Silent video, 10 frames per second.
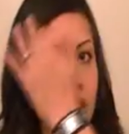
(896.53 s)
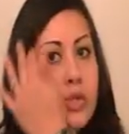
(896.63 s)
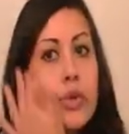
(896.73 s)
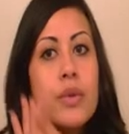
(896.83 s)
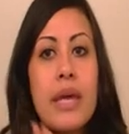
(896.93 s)

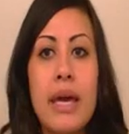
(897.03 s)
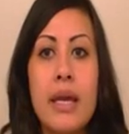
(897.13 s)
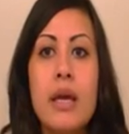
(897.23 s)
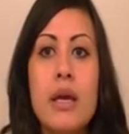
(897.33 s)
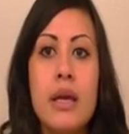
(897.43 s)
so
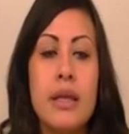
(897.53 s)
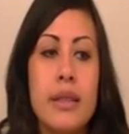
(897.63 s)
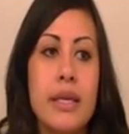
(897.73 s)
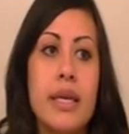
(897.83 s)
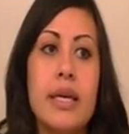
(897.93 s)
that
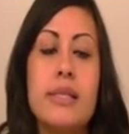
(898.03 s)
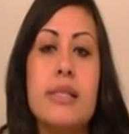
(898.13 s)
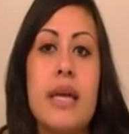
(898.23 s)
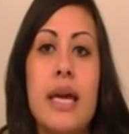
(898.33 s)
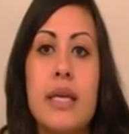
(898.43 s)
the kids
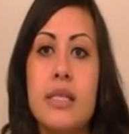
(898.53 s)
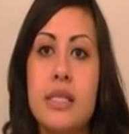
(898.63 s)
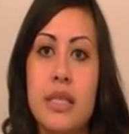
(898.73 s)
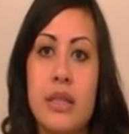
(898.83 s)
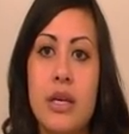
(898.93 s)
and I can
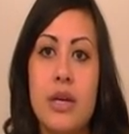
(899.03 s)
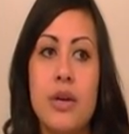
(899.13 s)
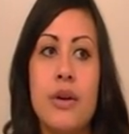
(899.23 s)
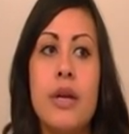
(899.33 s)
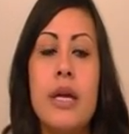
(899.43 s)
sit
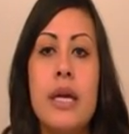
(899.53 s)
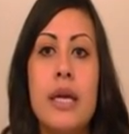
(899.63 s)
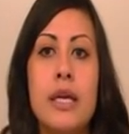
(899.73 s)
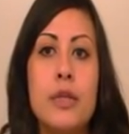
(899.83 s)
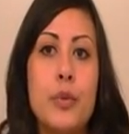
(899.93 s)
there
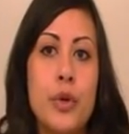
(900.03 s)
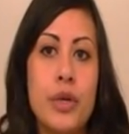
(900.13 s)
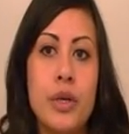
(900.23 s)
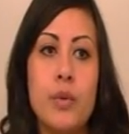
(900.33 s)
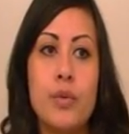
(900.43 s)
in the
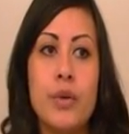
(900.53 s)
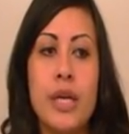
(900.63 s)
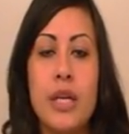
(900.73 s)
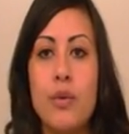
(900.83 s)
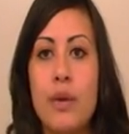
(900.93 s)
morning when we're
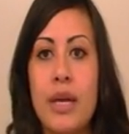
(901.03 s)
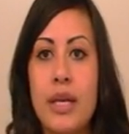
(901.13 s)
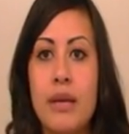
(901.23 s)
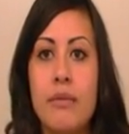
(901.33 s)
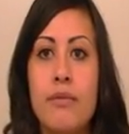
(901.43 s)
getting
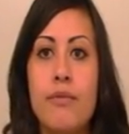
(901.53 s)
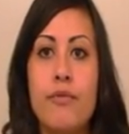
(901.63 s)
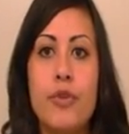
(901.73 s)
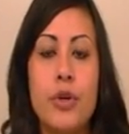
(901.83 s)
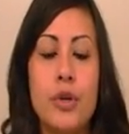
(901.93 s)
ready
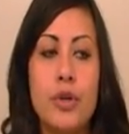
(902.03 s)
for,